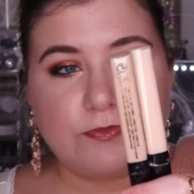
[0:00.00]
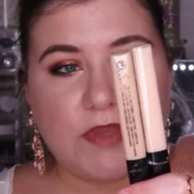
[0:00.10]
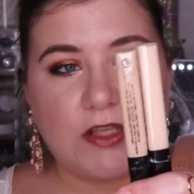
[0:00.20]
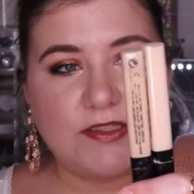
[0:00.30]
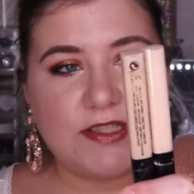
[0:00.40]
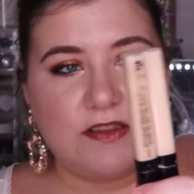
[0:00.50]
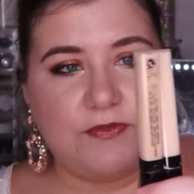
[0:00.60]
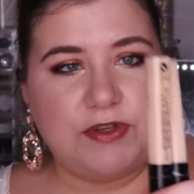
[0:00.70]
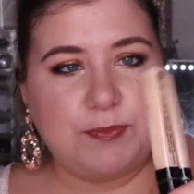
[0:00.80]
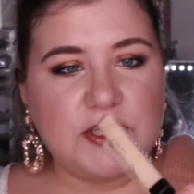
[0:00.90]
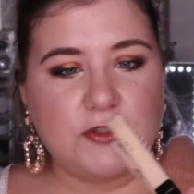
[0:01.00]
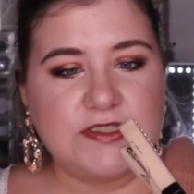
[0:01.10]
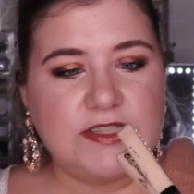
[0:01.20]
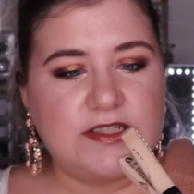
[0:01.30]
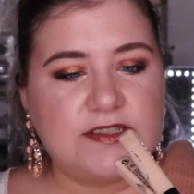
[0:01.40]
also the Fit Me
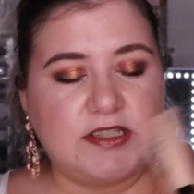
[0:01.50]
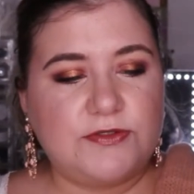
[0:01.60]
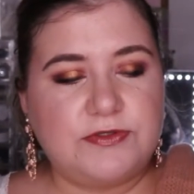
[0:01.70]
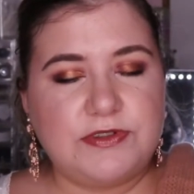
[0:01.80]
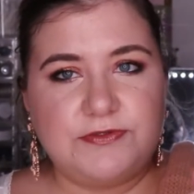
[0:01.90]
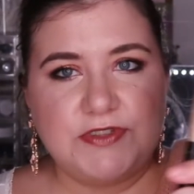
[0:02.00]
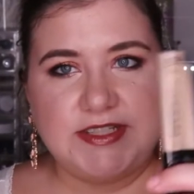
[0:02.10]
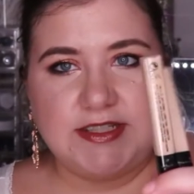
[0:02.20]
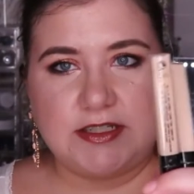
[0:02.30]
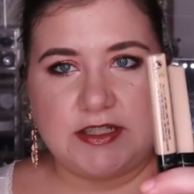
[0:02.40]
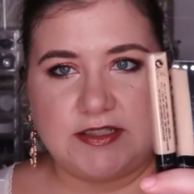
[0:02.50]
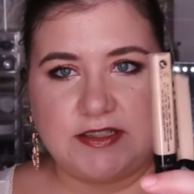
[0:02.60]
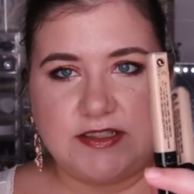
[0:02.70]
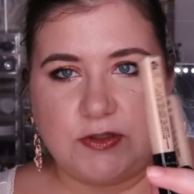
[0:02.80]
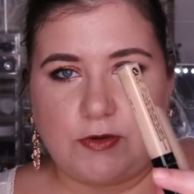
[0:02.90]
concealers in 15 and
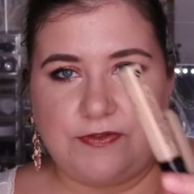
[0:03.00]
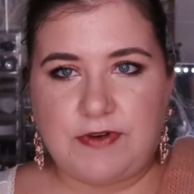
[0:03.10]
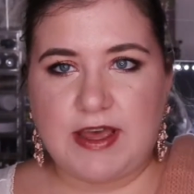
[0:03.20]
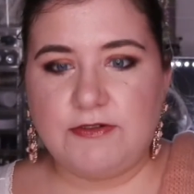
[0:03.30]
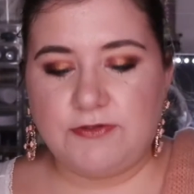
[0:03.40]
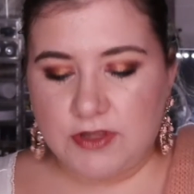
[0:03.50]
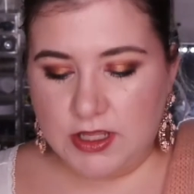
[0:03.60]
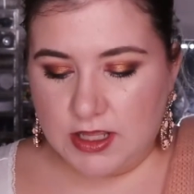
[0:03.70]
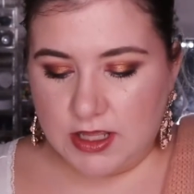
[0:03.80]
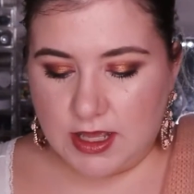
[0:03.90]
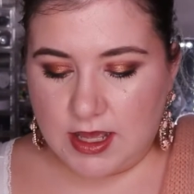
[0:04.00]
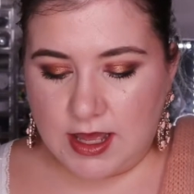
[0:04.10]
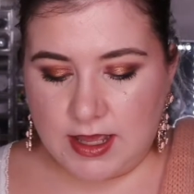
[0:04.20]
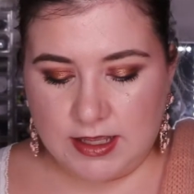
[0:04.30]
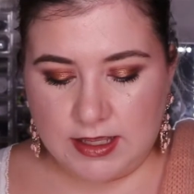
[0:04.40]
05.
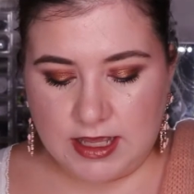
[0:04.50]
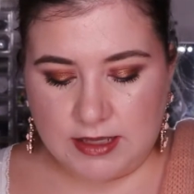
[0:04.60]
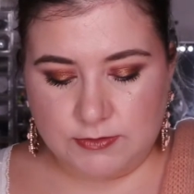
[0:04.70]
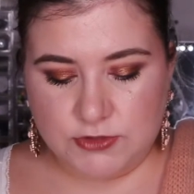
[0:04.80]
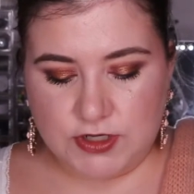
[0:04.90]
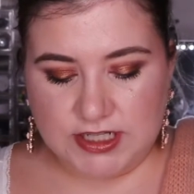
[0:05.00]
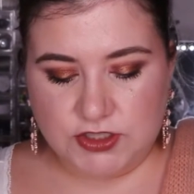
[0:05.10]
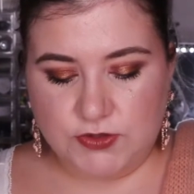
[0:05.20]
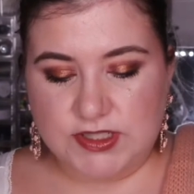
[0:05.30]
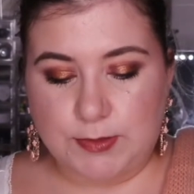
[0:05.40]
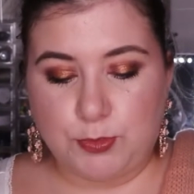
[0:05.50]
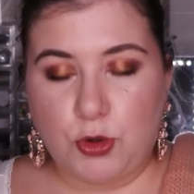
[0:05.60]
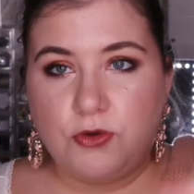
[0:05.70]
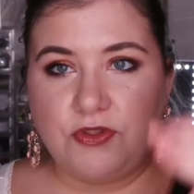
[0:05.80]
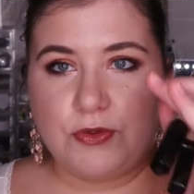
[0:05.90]
I am trying to use up
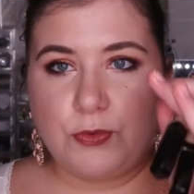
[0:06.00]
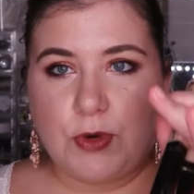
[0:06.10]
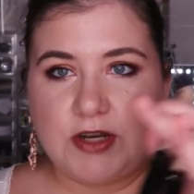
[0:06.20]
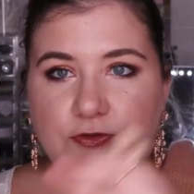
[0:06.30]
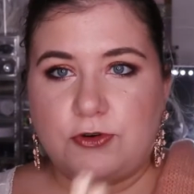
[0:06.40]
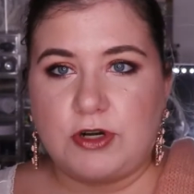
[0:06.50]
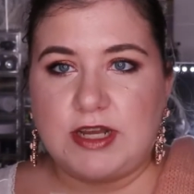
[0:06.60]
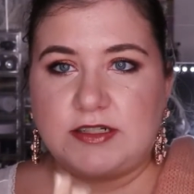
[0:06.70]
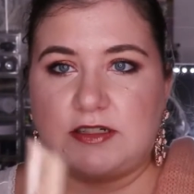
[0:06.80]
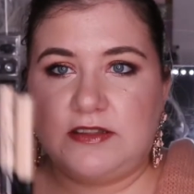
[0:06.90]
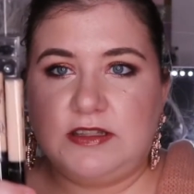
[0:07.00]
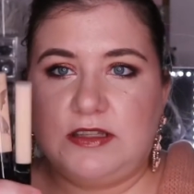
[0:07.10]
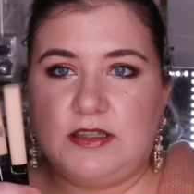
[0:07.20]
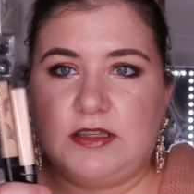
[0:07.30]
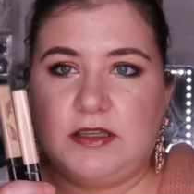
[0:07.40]
both, one for
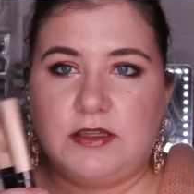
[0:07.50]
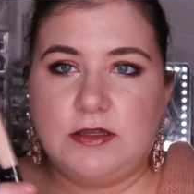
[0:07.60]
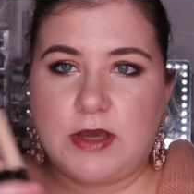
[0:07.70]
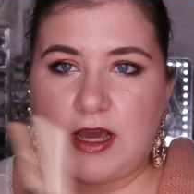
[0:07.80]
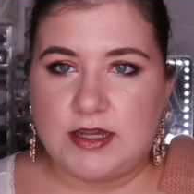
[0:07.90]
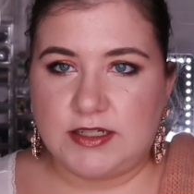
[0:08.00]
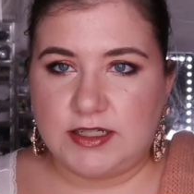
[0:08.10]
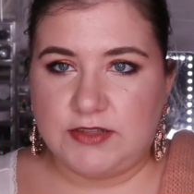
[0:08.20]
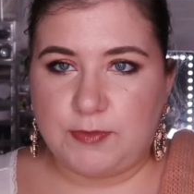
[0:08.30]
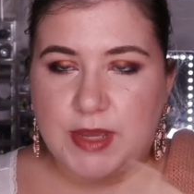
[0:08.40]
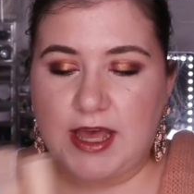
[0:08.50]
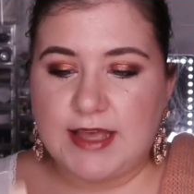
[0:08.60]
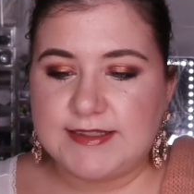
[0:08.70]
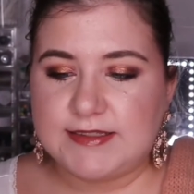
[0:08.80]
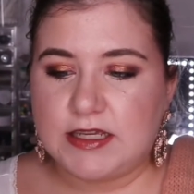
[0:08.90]
underneath my
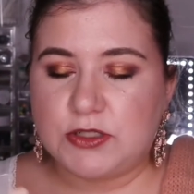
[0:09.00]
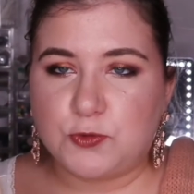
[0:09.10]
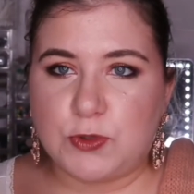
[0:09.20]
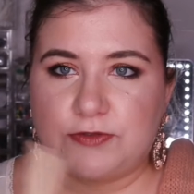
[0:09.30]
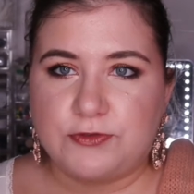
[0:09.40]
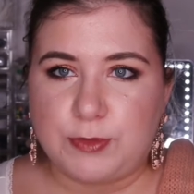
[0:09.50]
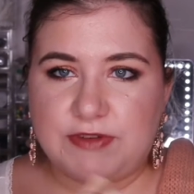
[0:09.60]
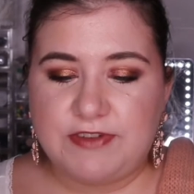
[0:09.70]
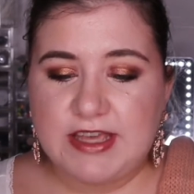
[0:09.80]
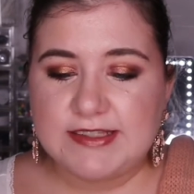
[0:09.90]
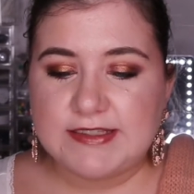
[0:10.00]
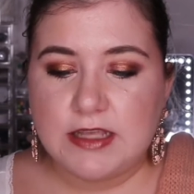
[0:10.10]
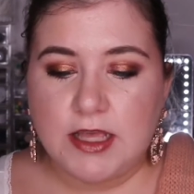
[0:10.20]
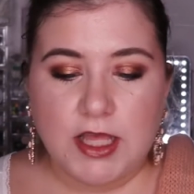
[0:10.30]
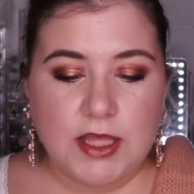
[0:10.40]
eyes and one for my face.
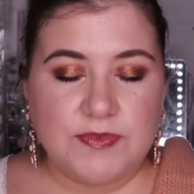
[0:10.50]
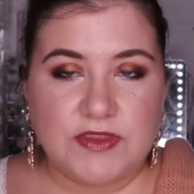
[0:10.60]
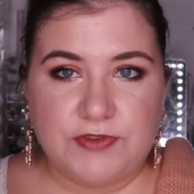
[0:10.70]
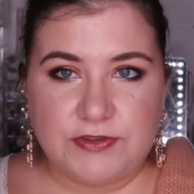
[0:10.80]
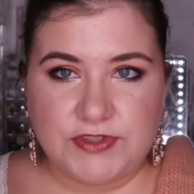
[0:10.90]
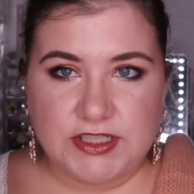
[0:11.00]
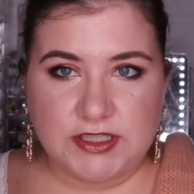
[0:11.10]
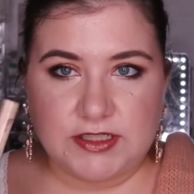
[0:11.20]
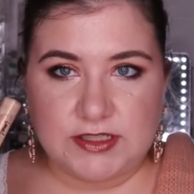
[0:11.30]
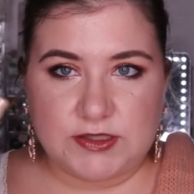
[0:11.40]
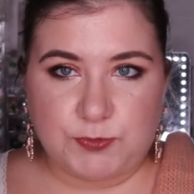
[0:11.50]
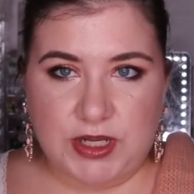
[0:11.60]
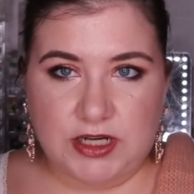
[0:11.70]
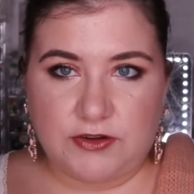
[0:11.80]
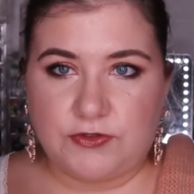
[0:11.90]
15 is
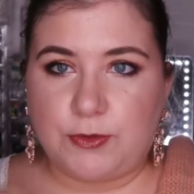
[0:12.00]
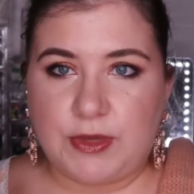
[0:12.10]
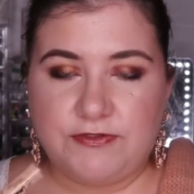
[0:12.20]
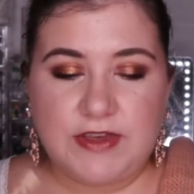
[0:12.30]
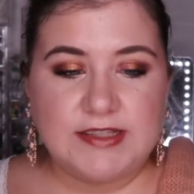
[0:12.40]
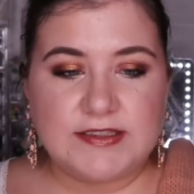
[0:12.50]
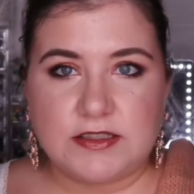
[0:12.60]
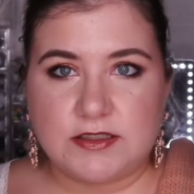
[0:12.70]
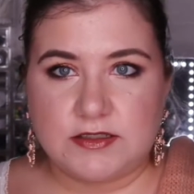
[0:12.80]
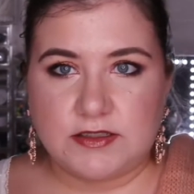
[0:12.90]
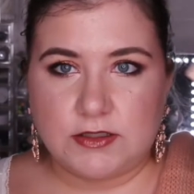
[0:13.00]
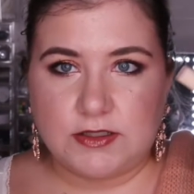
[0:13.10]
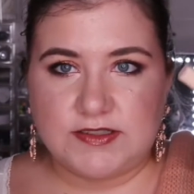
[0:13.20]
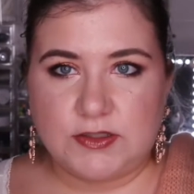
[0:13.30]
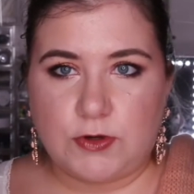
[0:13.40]
better for my face and
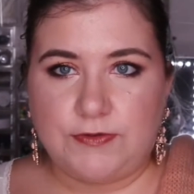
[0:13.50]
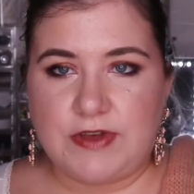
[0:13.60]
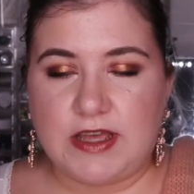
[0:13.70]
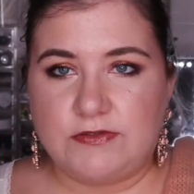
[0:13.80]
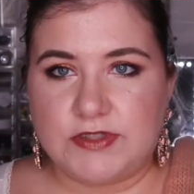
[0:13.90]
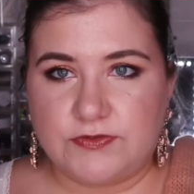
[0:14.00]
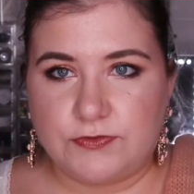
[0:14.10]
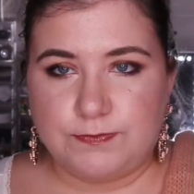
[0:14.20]
05 is